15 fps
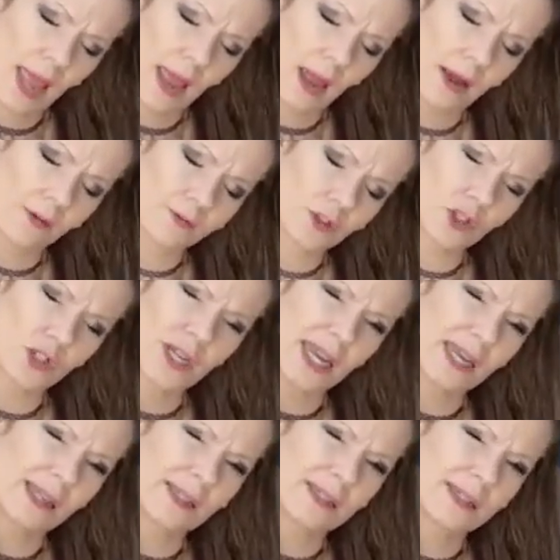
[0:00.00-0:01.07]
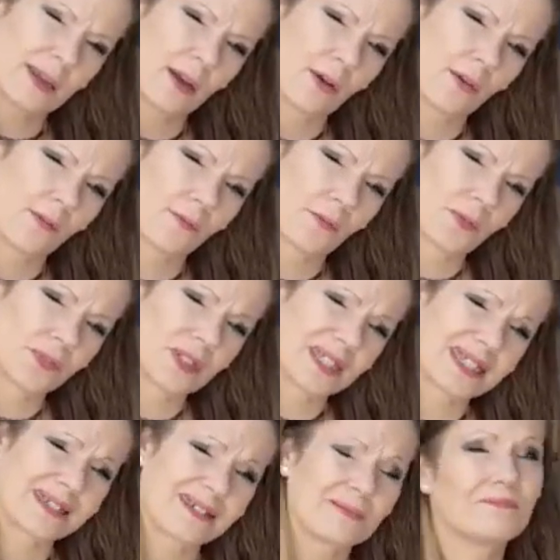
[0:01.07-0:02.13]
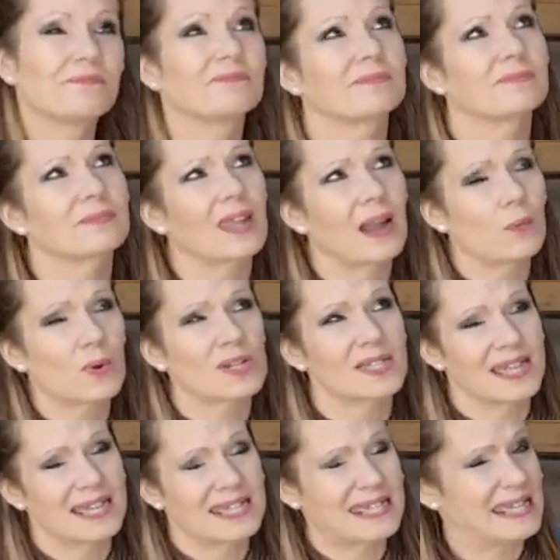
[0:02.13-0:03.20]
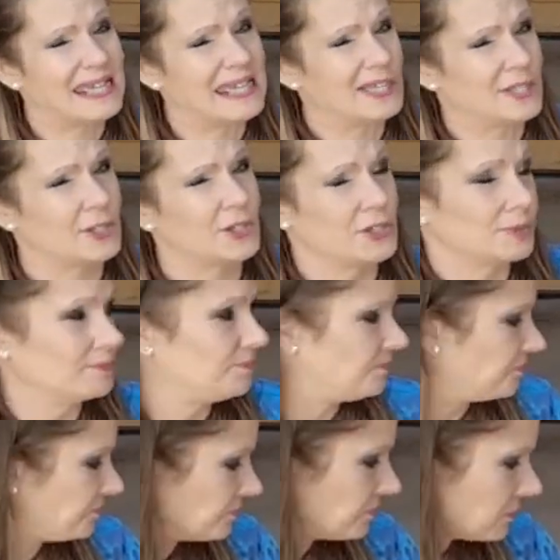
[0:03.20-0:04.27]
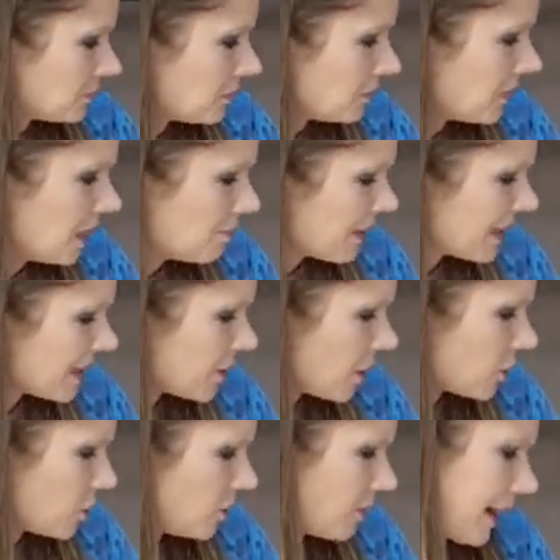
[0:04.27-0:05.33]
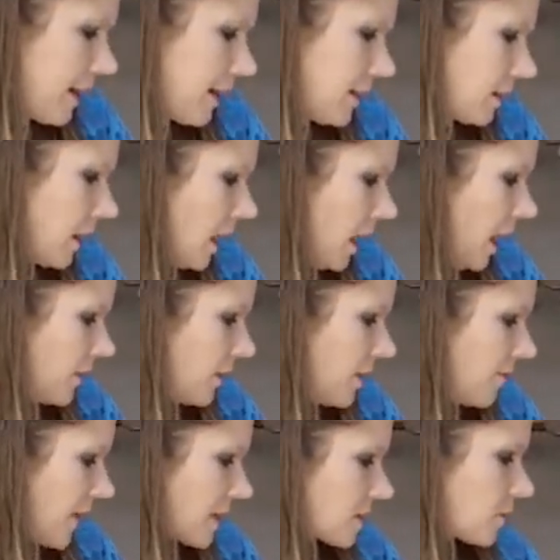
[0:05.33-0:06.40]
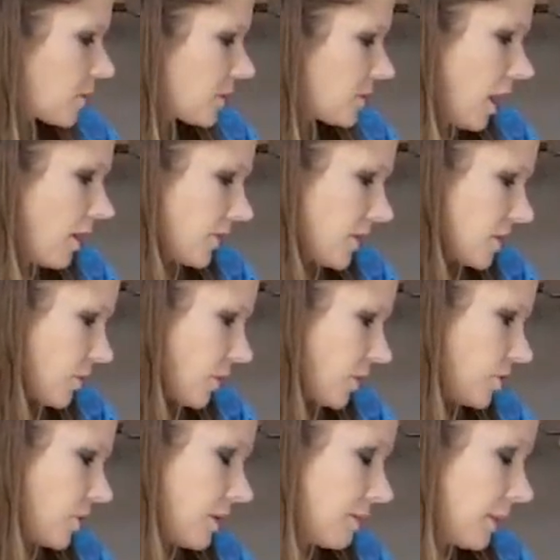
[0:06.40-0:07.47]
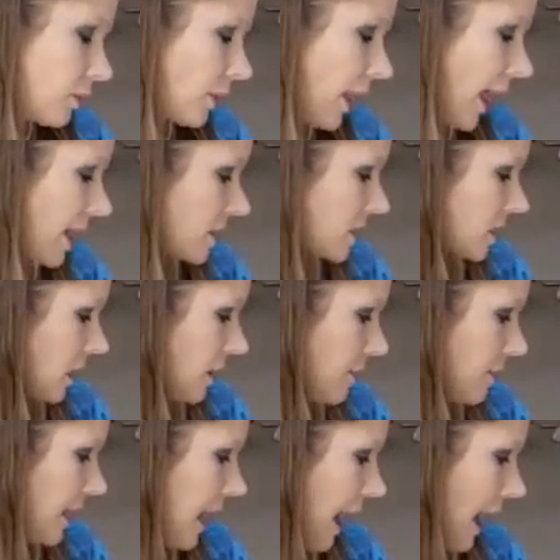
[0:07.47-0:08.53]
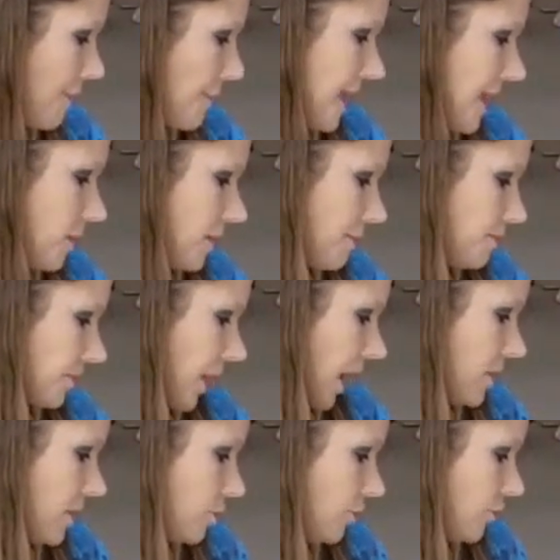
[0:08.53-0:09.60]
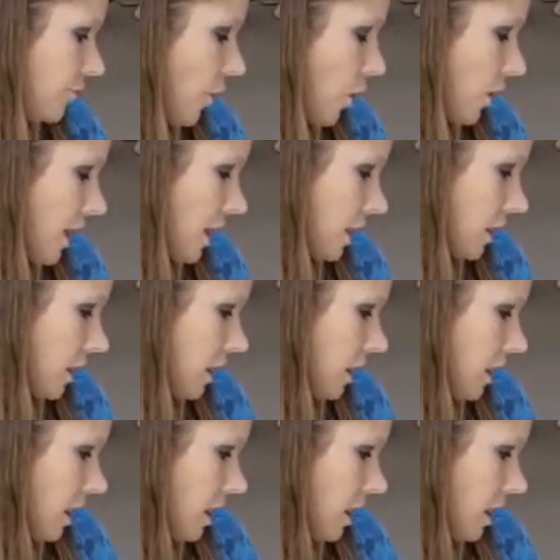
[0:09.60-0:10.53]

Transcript: aftertaste of, I want to say diesel, but it's not too bad. The effects on this one are going to be relaxed, sleepy, happy, and euphoric.